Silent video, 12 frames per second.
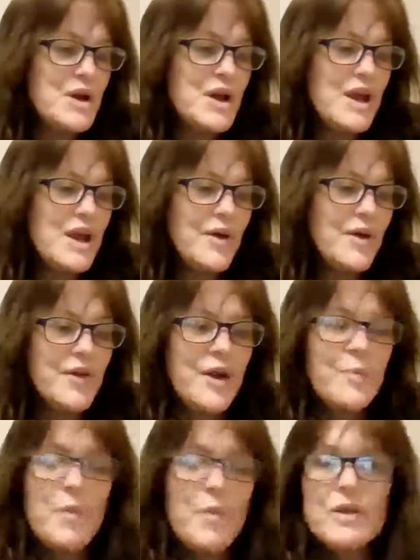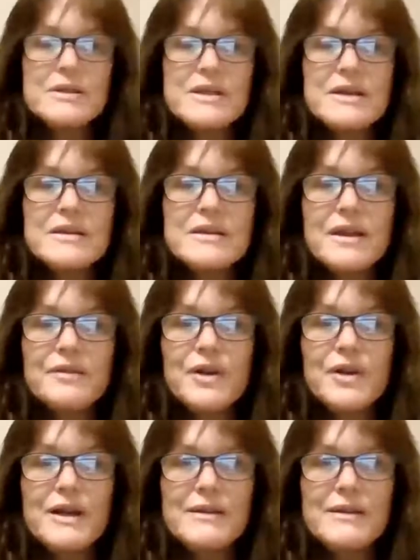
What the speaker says: a healthcare policy and delivery.